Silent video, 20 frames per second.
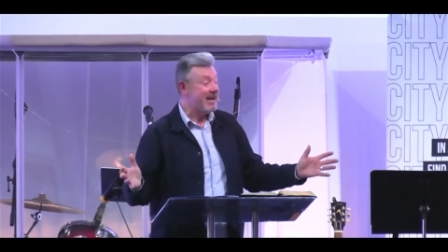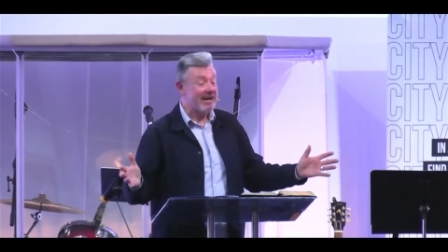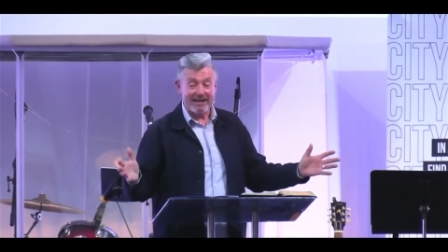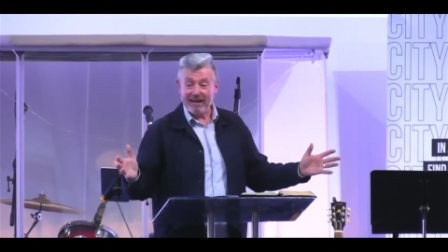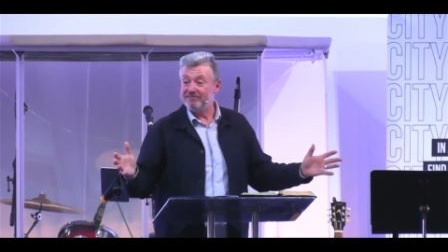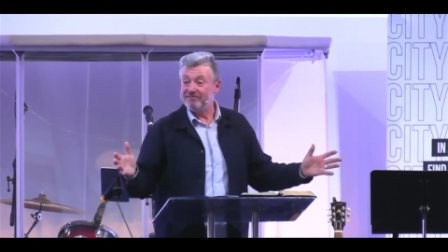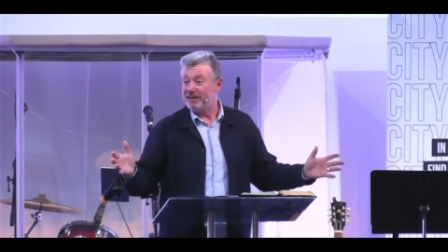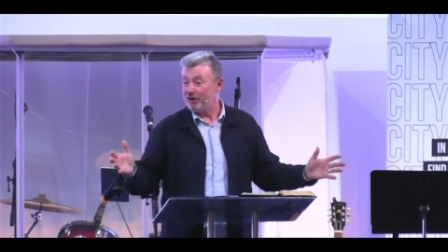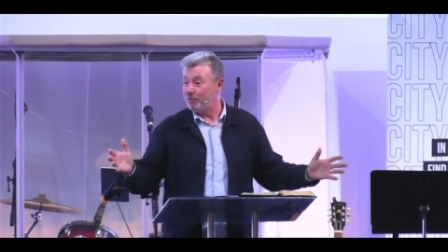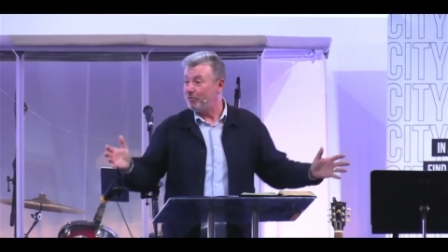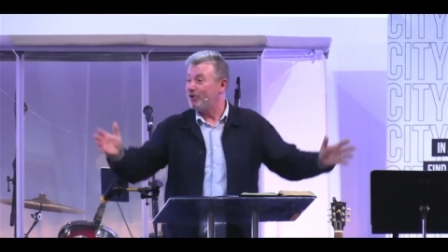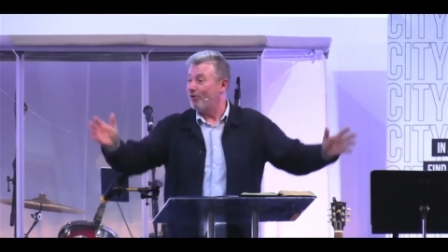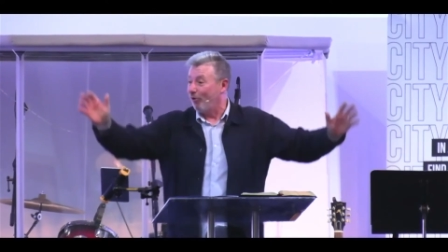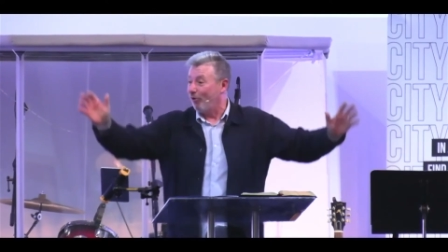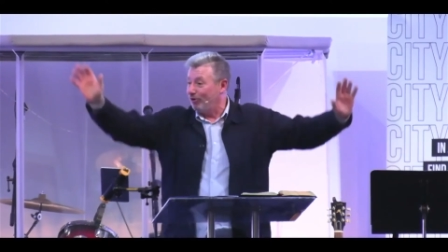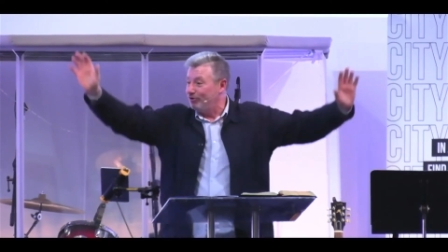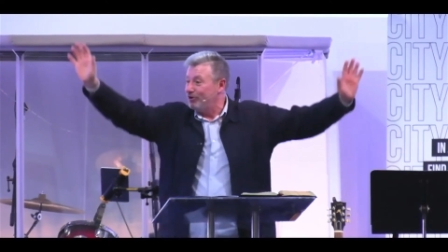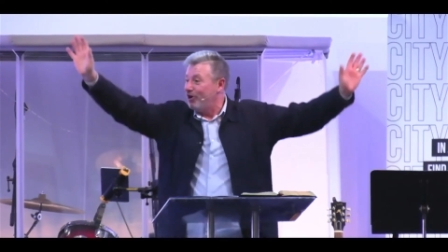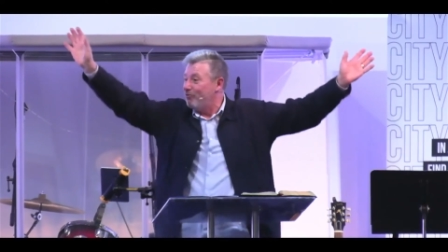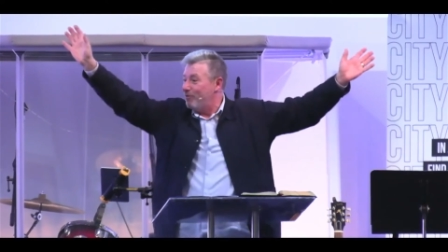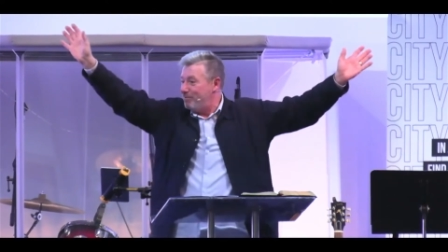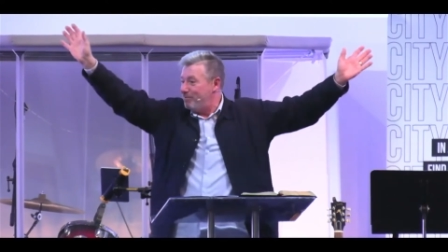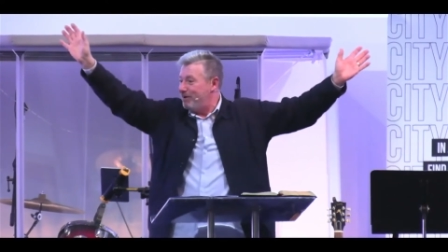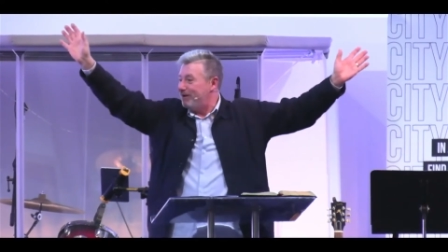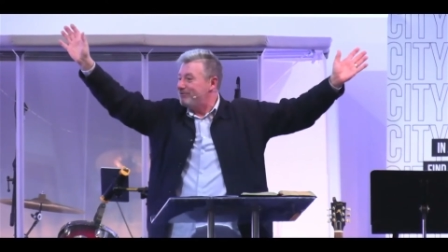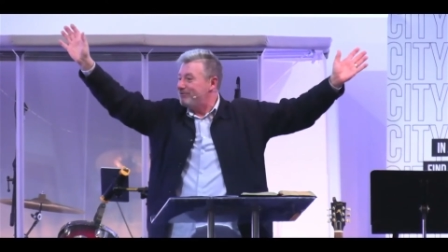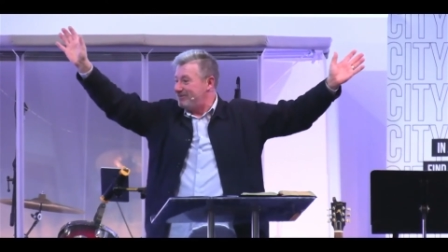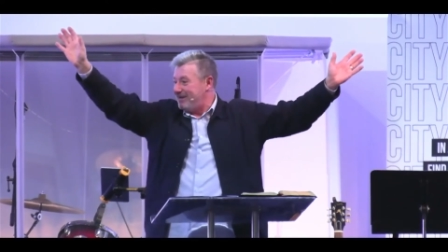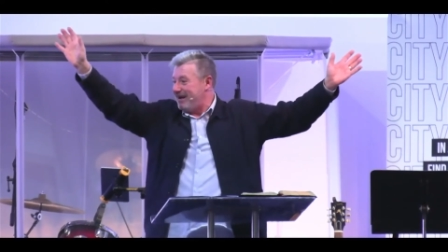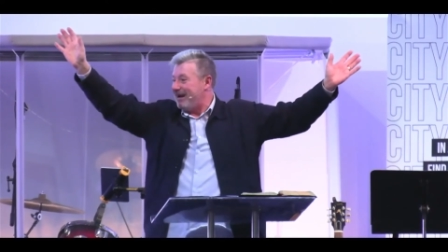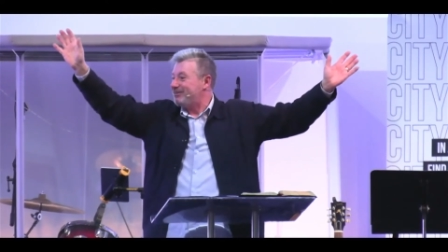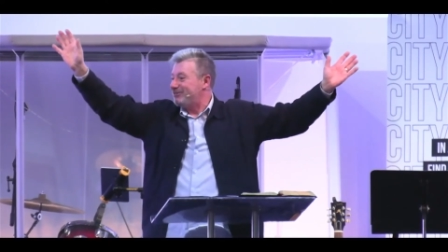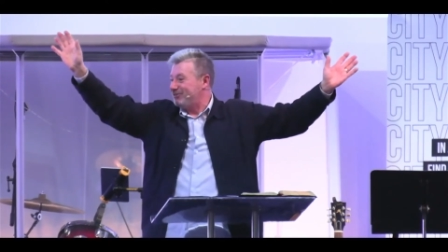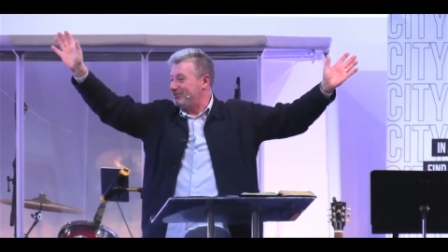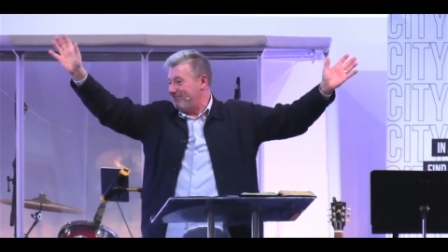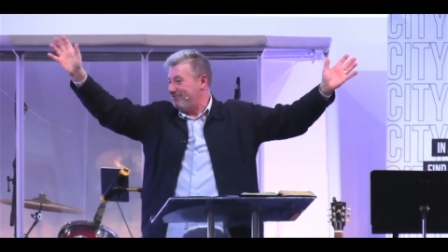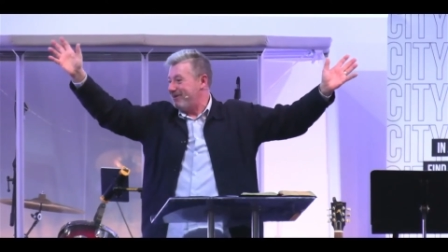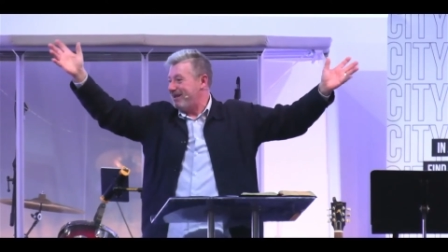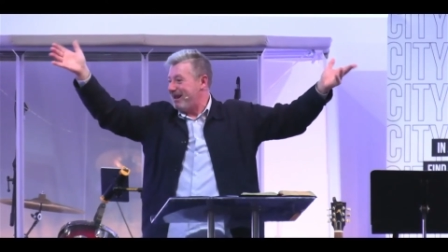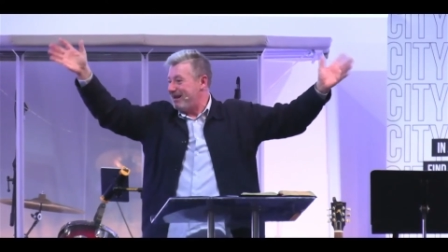and I think we all know about that,
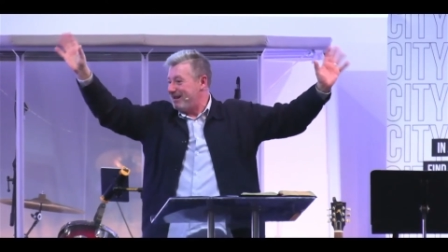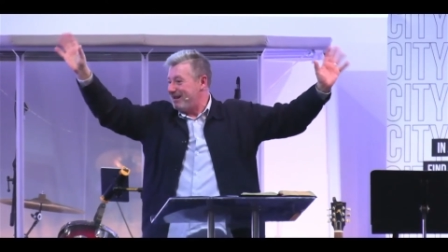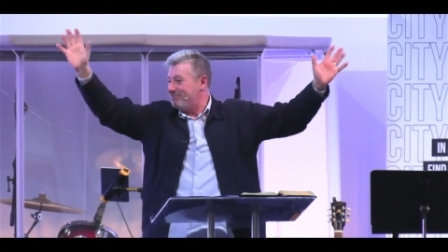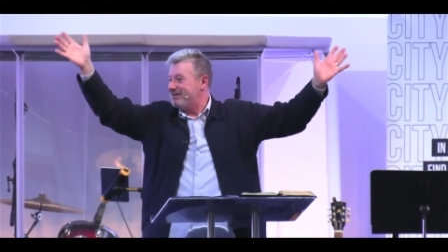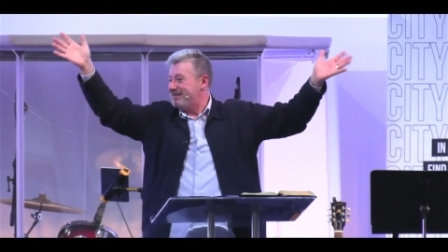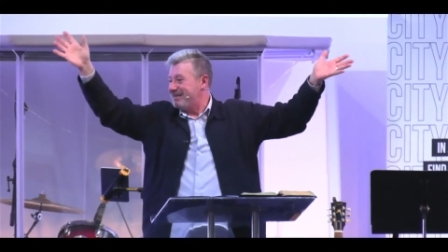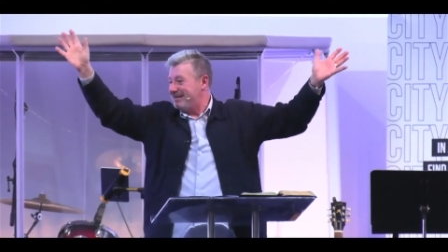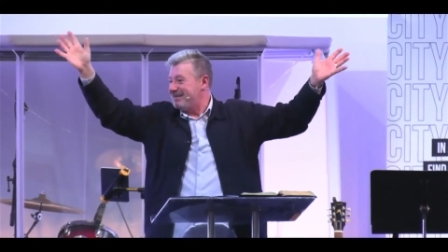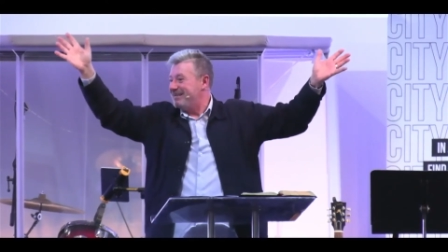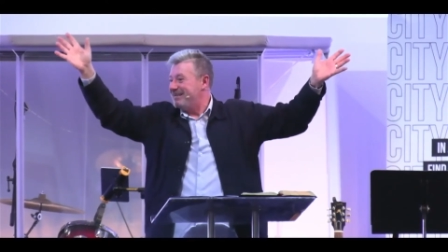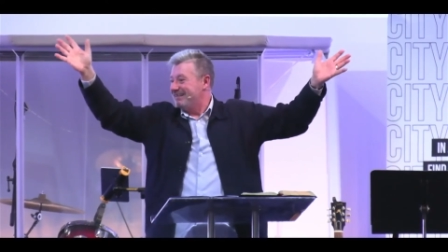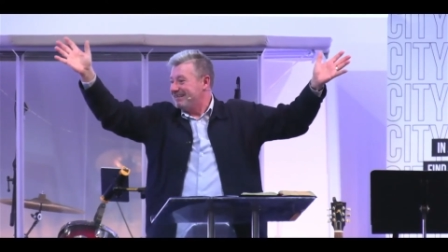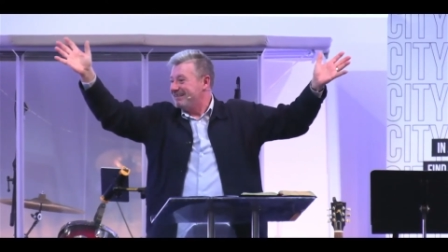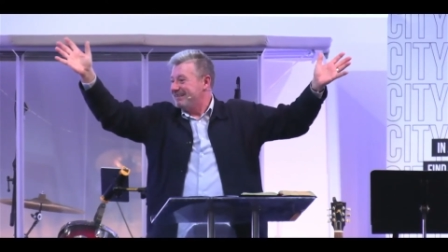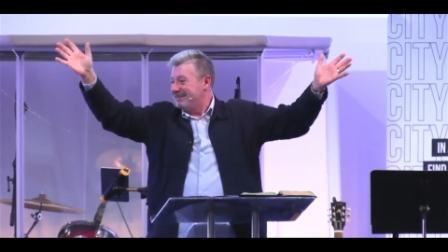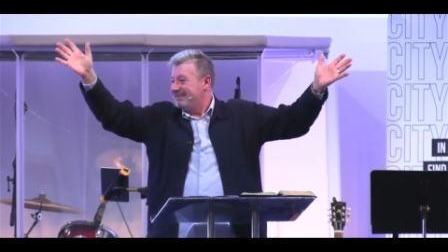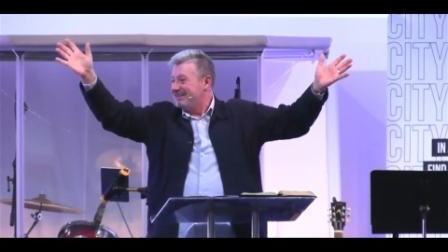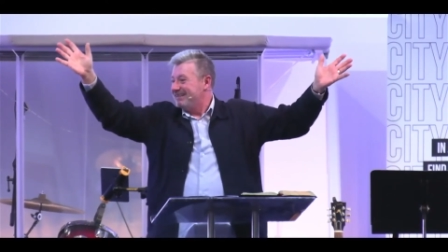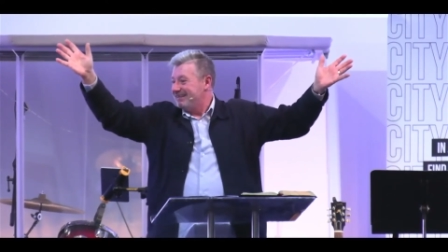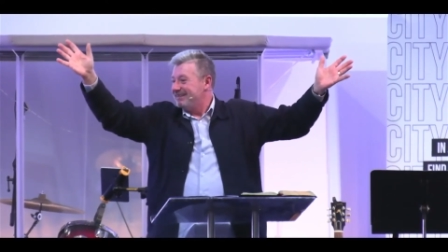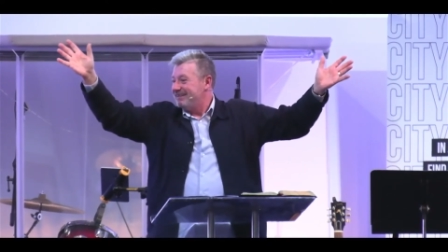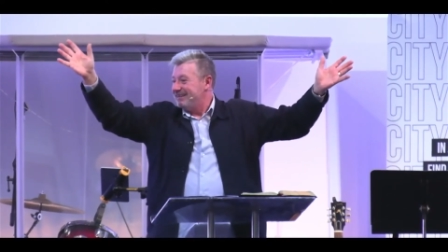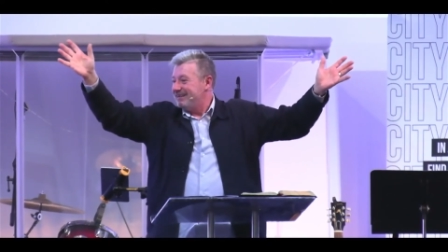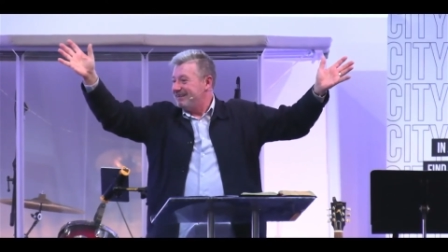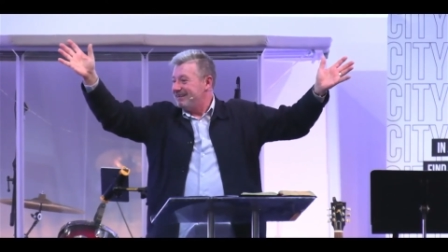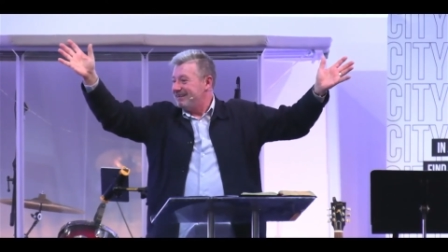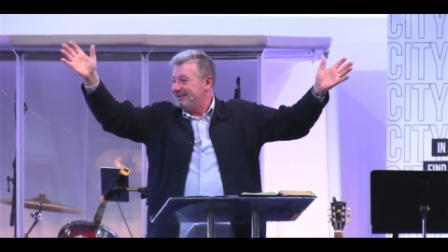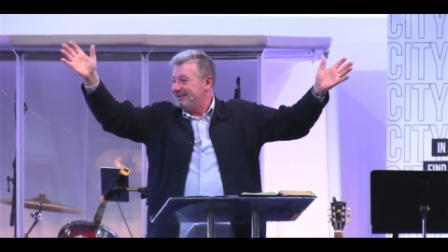don't we? Anybody uh,